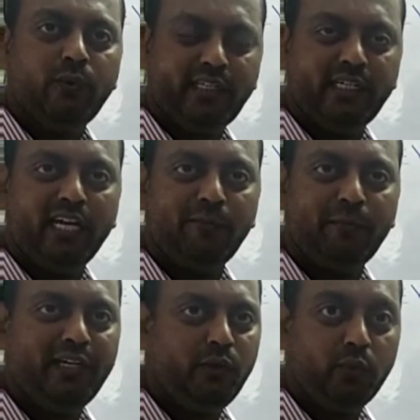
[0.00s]
quit India
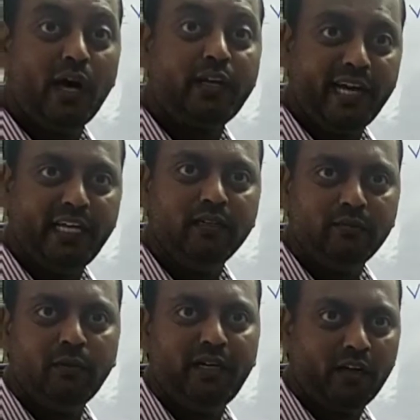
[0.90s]
movement, do or die
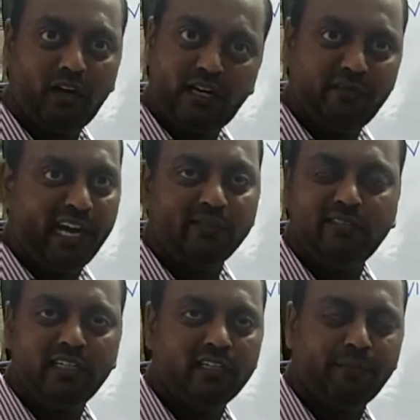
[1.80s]
movement already we have
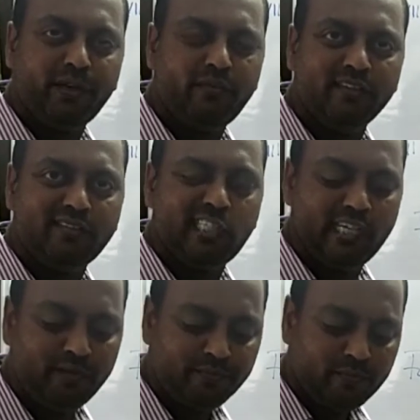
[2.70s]
seen in the previous
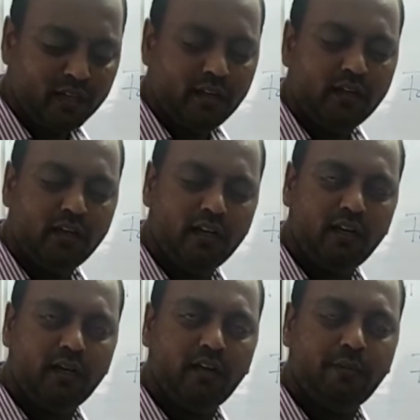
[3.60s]
session,
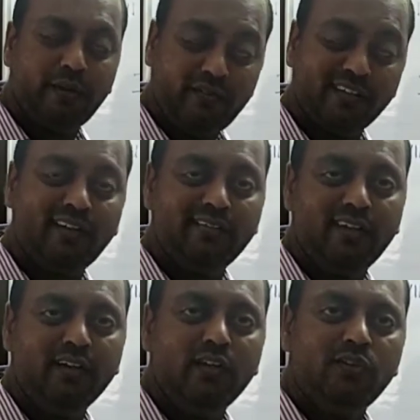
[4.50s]
uh, previous
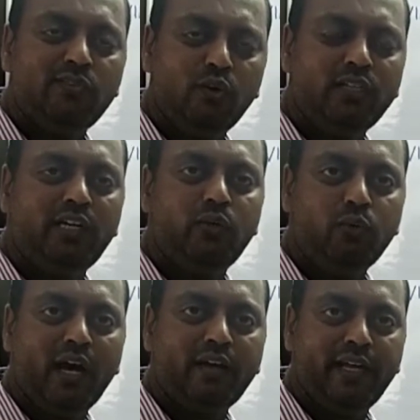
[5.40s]
lesson. So, the do
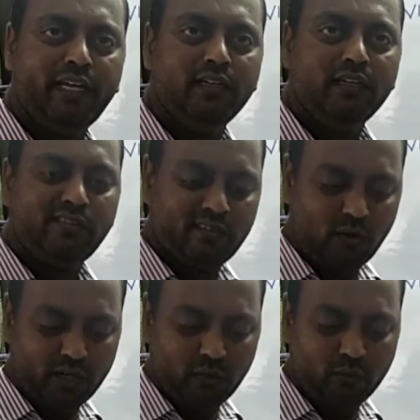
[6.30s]
or die
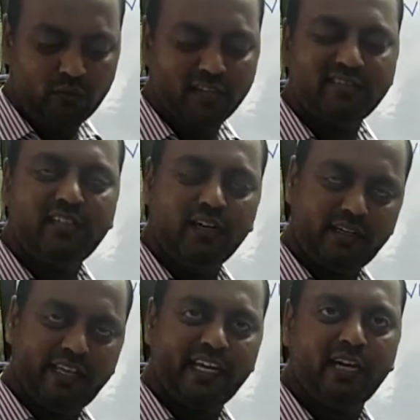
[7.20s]
slogan was
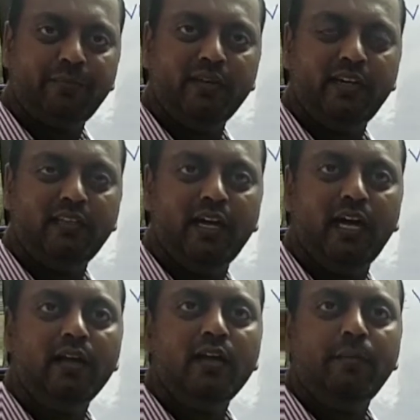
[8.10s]
uh, taken up even in the
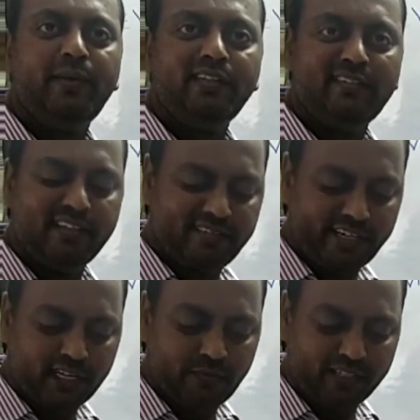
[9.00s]
princely
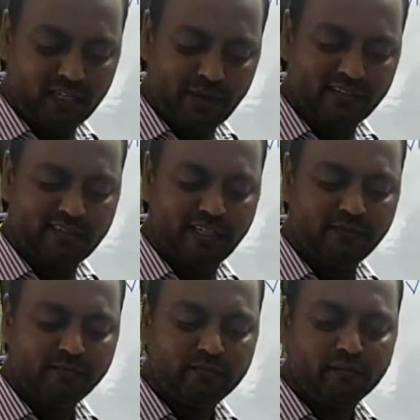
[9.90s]
state of Hyderabad state.
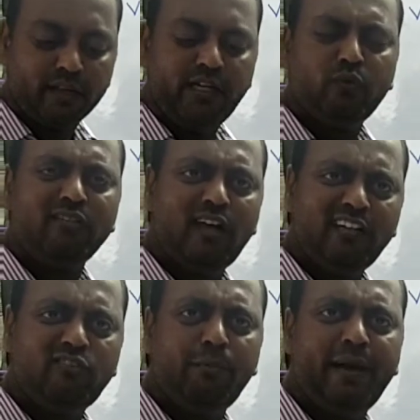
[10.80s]
It was
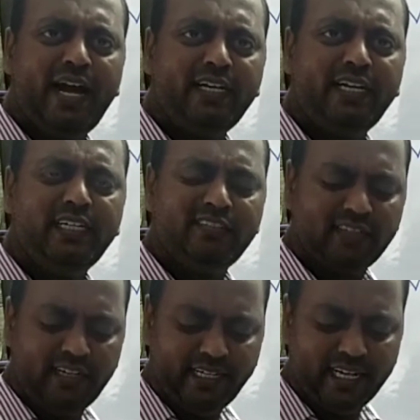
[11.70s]
also banned and its
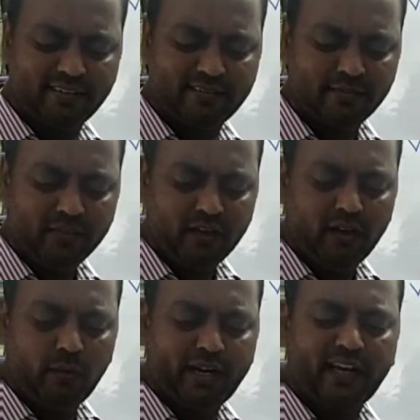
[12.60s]
leaders
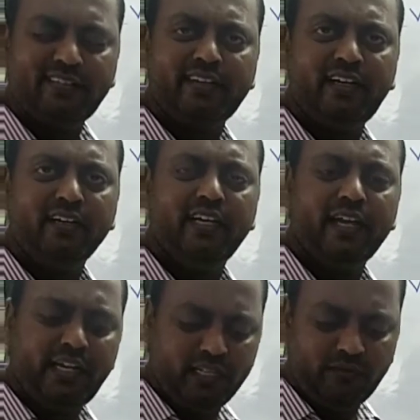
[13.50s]
were arrested. In
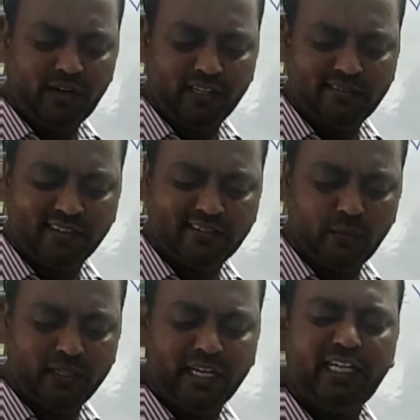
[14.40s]
1946,
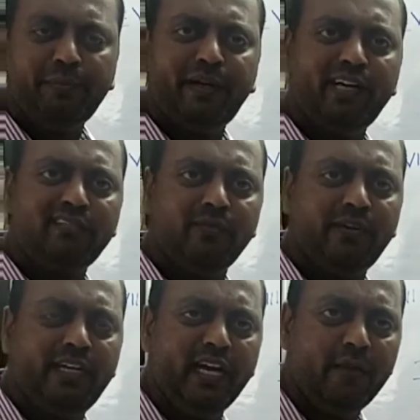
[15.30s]
when the independence of
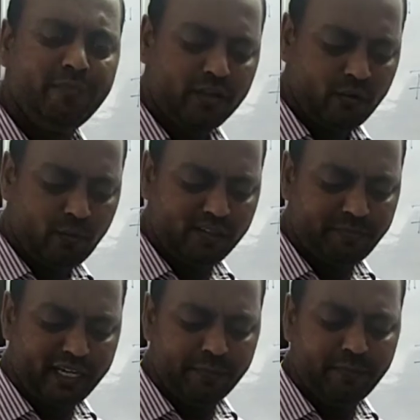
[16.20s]
India was
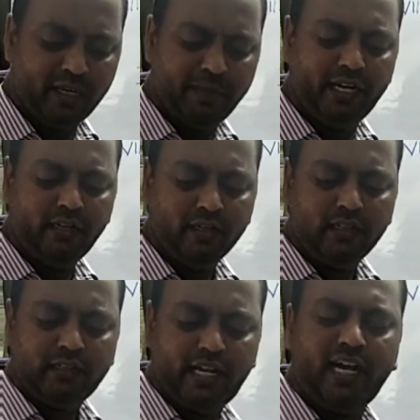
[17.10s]
became imminent,
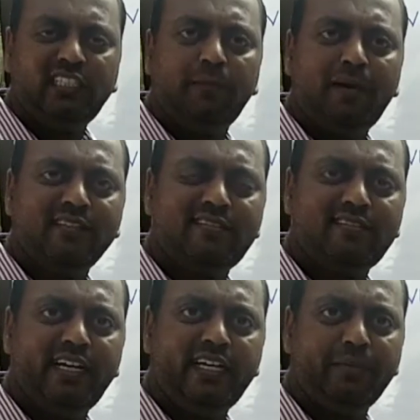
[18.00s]
the Hyderabad
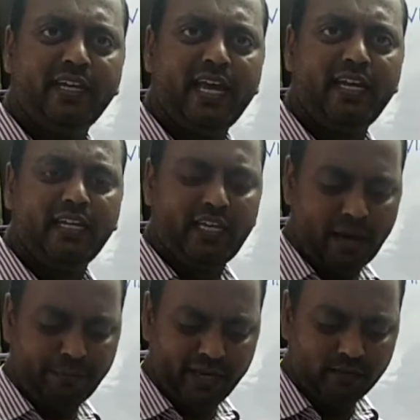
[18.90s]
state began a
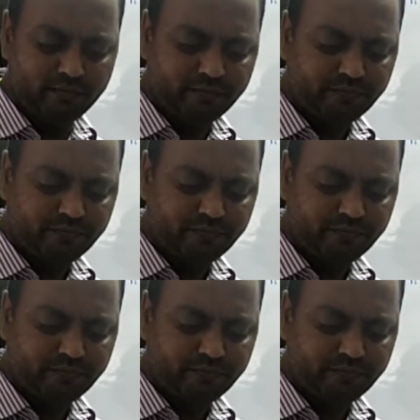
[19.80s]
campaign